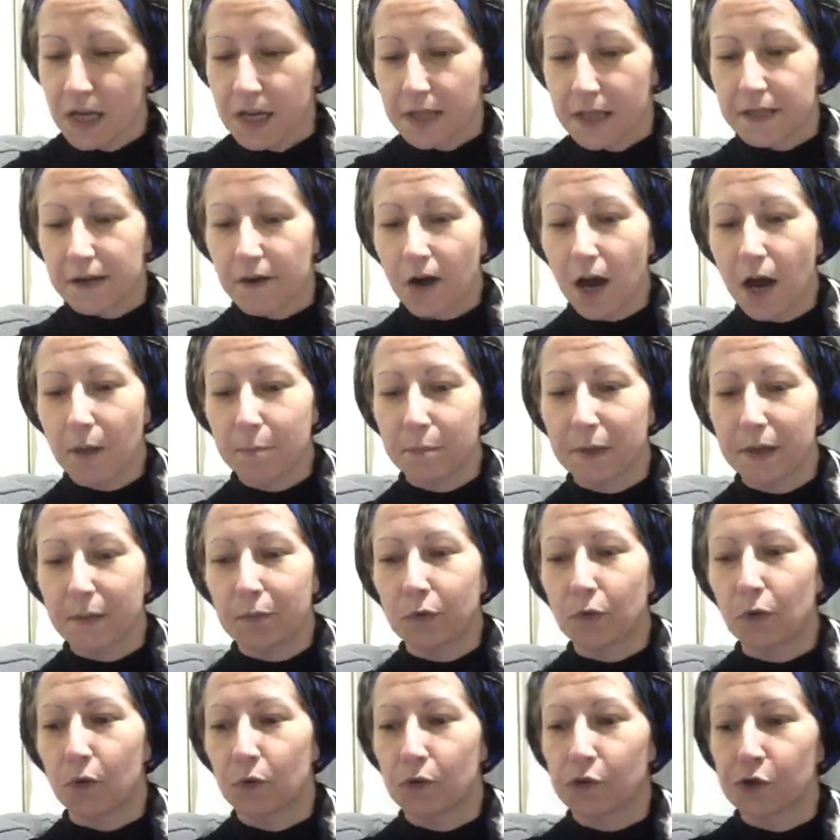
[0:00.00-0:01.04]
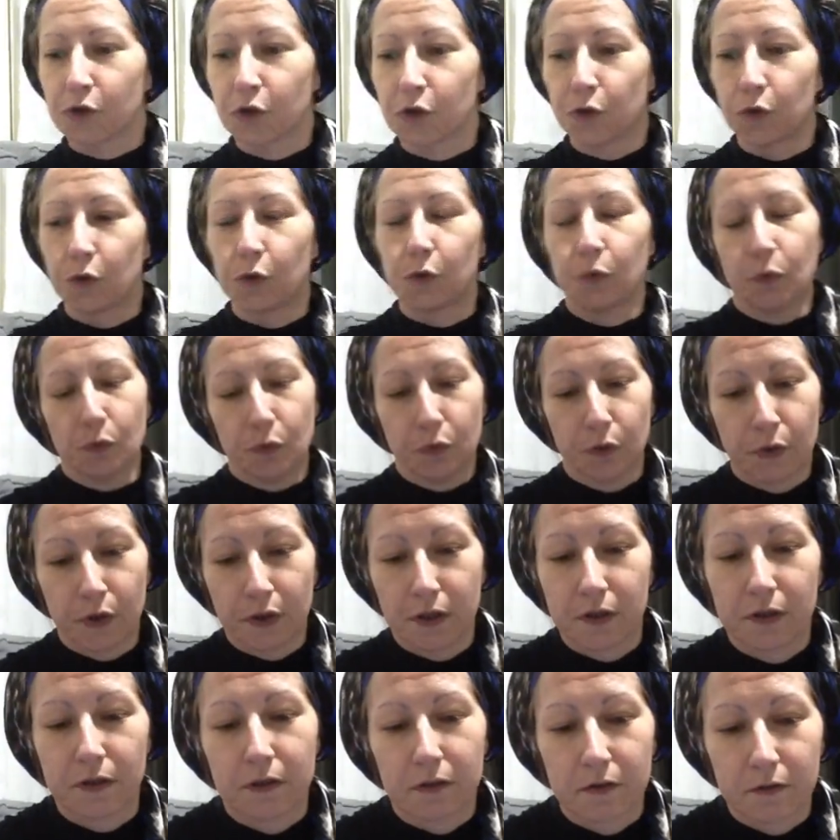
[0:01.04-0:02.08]
There are people also
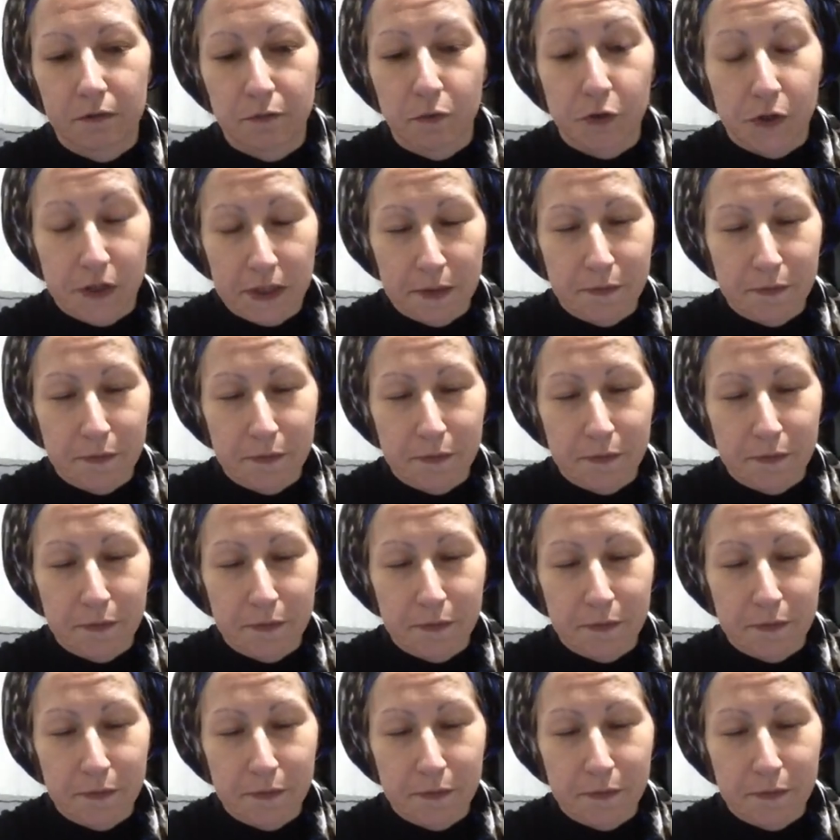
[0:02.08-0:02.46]
who